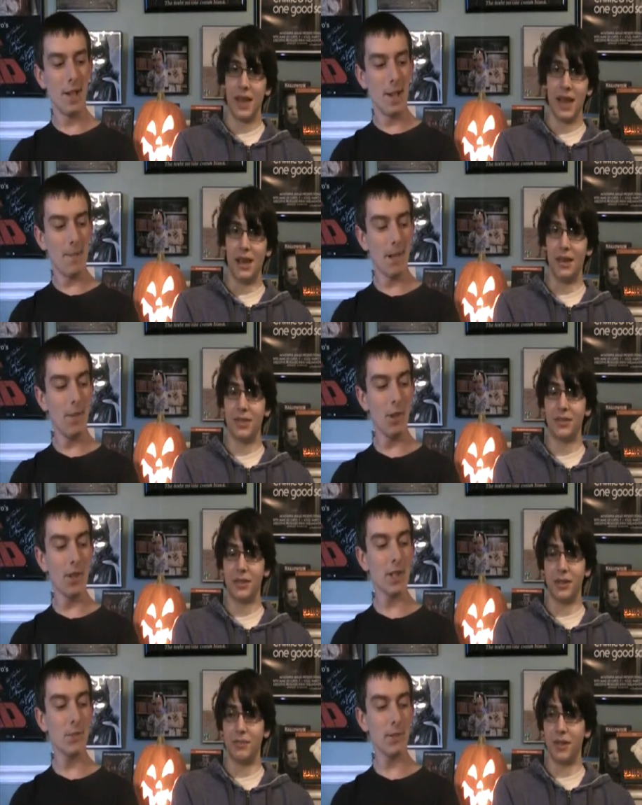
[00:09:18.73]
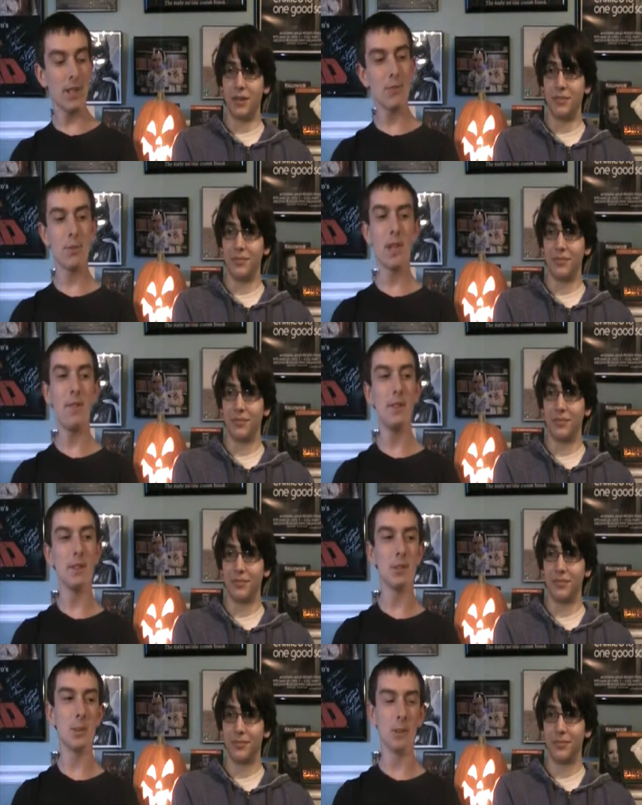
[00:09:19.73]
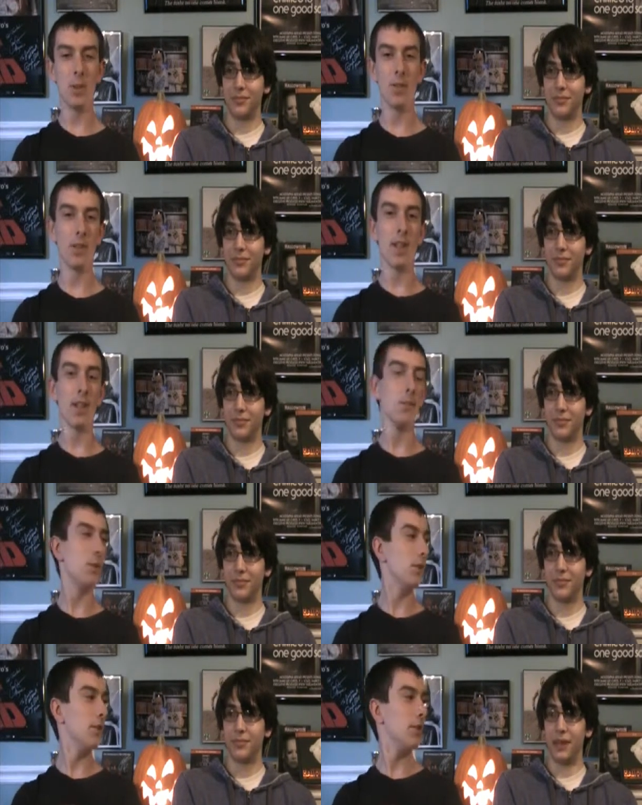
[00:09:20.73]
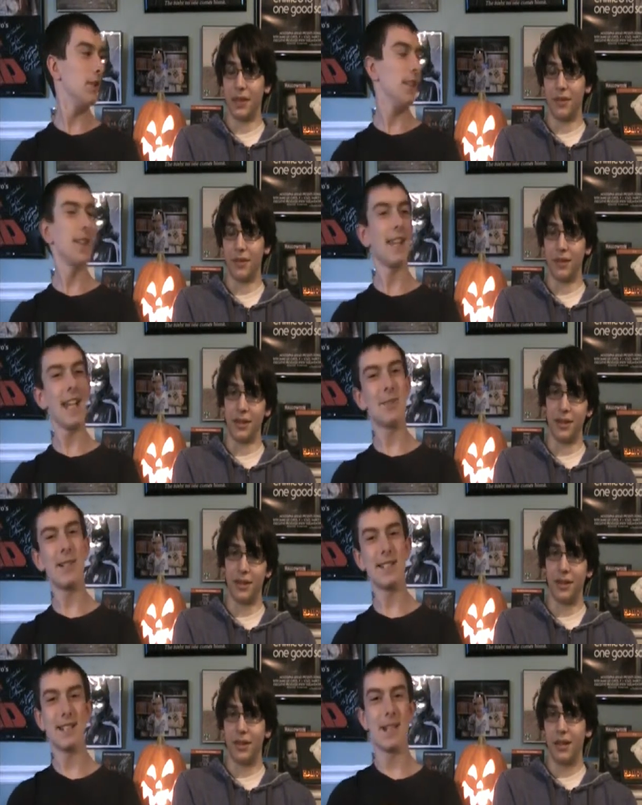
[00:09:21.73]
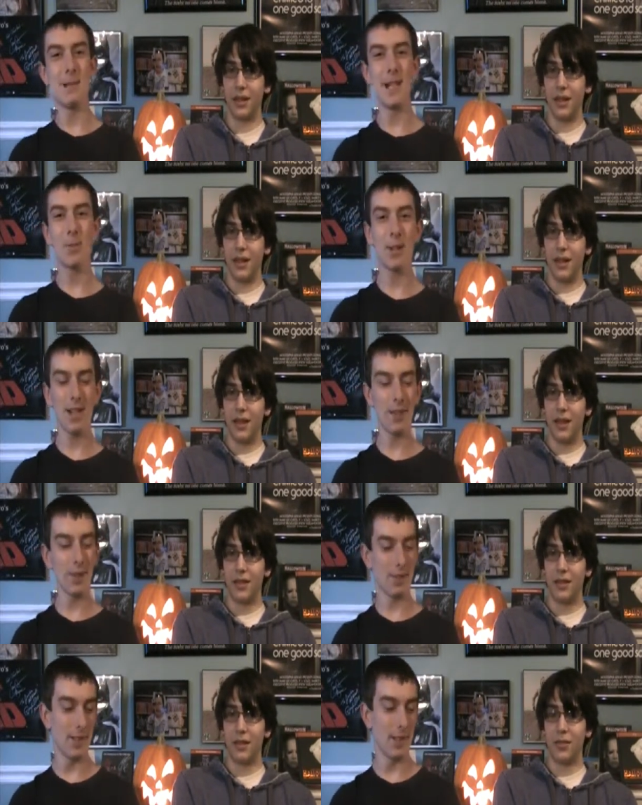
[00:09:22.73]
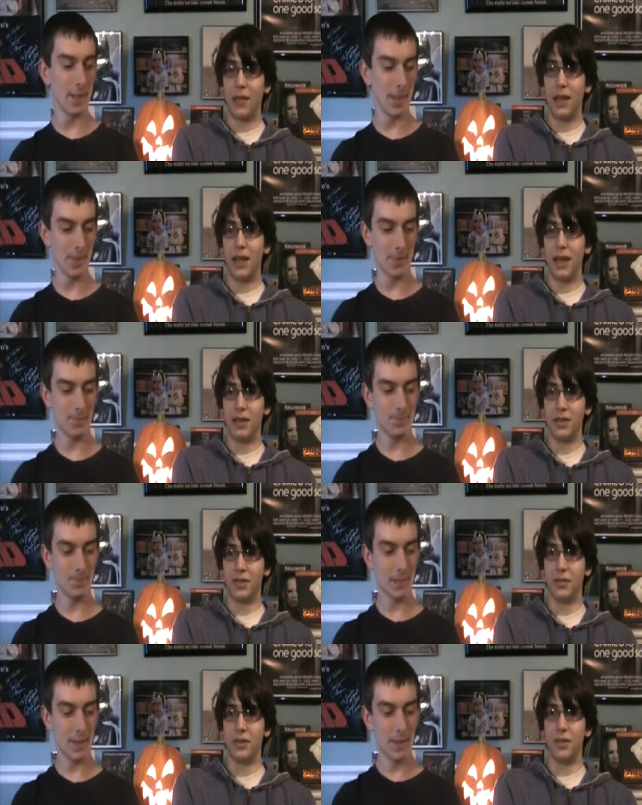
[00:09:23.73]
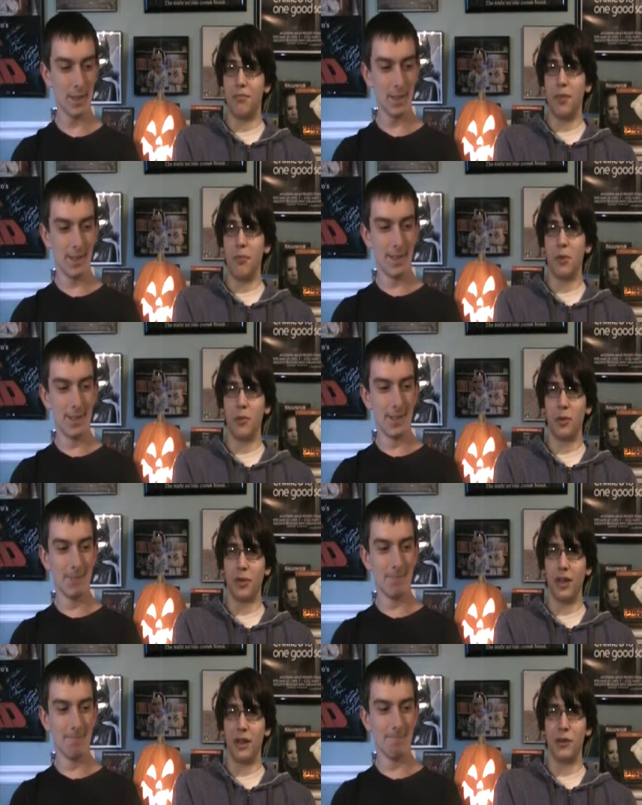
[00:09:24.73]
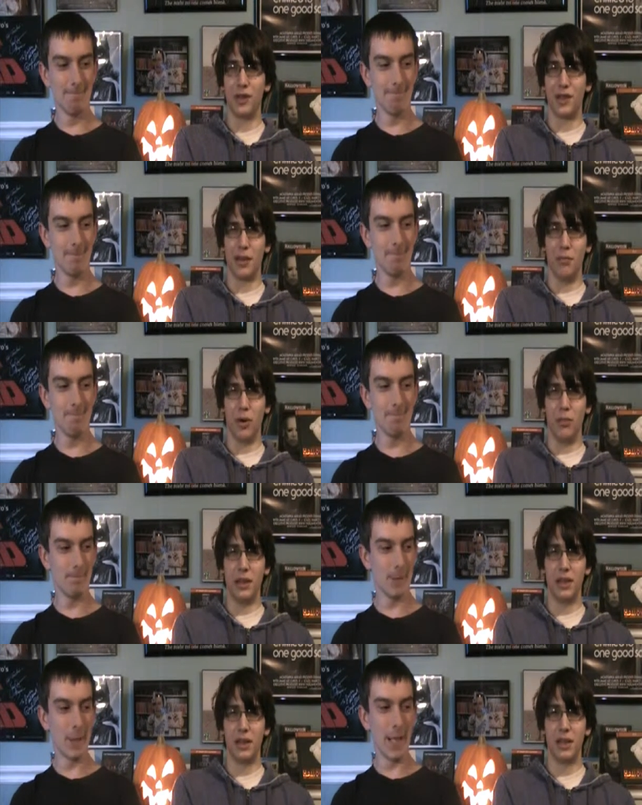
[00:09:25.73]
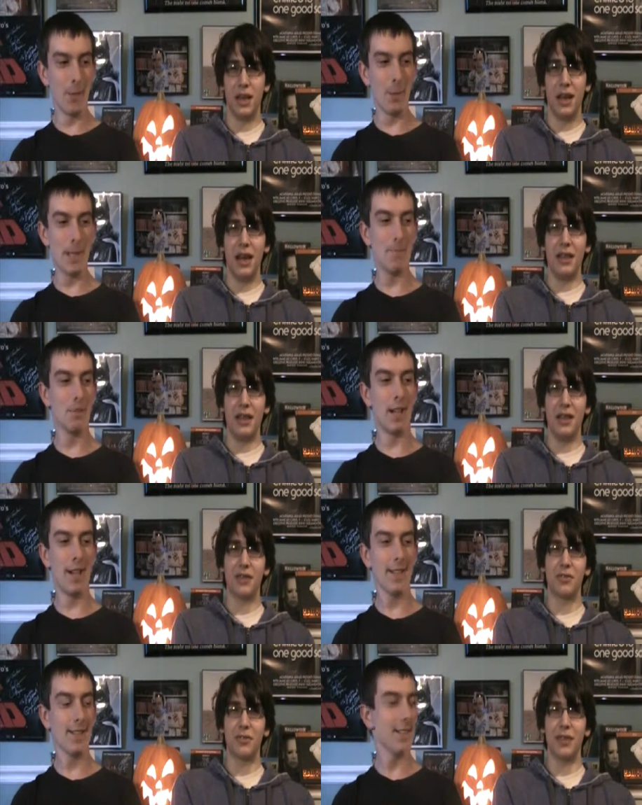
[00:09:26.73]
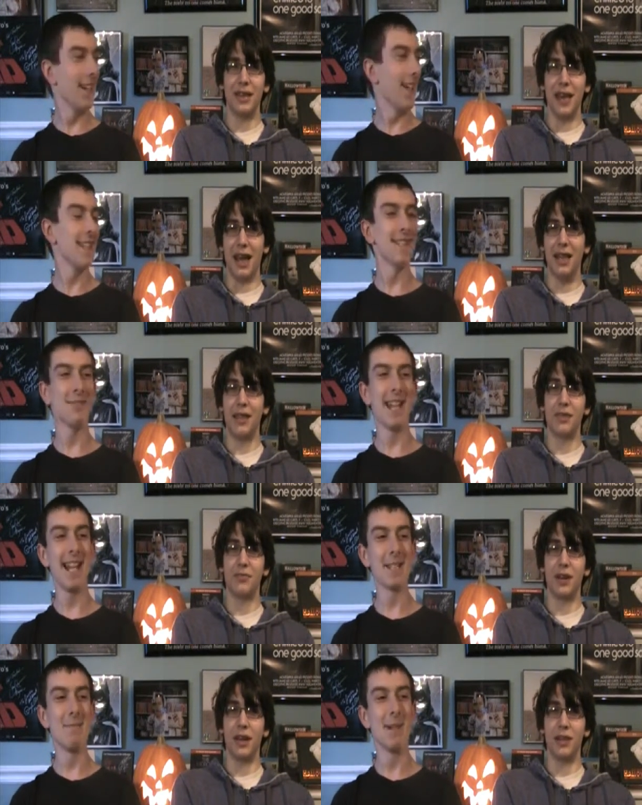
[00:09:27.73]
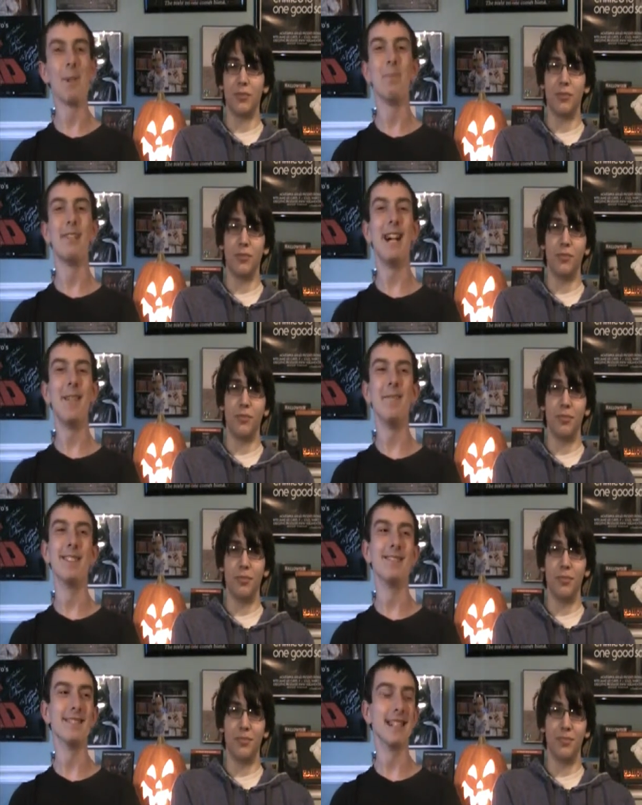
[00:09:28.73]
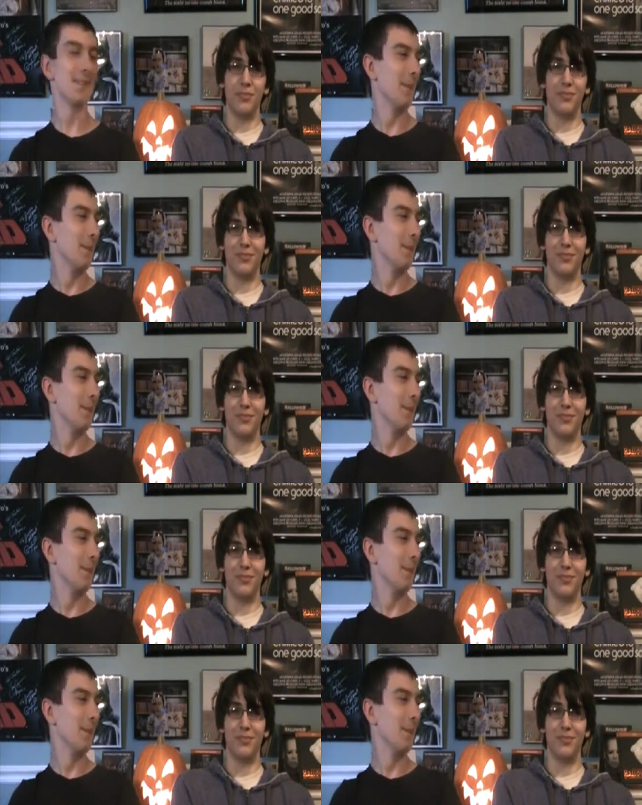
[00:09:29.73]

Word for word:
Speaker 1: Yeah. But I feel this one. This one I feel is a little bit more forgettable. Definitely. That's why I say. That's why I don't know. If three I, has
Speaker 2: those memorable, interesting moments, and a weak and then plot. This, yeah, and this and one this has one a has better a...
Speaker 1: plot, but less